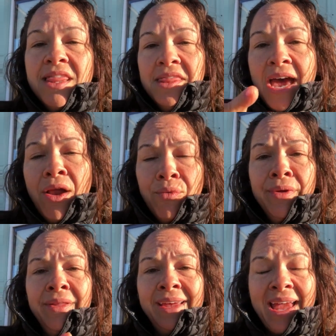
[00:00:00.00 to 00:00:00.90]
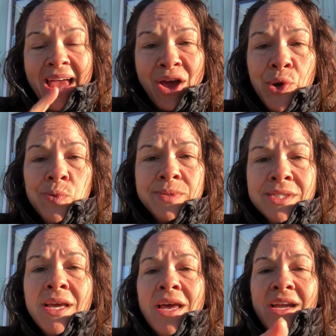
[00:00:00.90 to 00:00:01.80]
that really helps
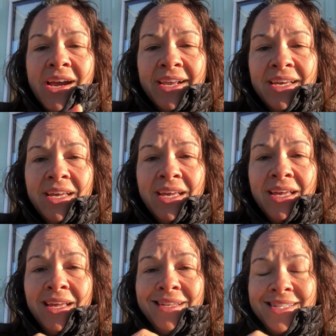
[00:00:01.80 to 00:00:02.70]
kind of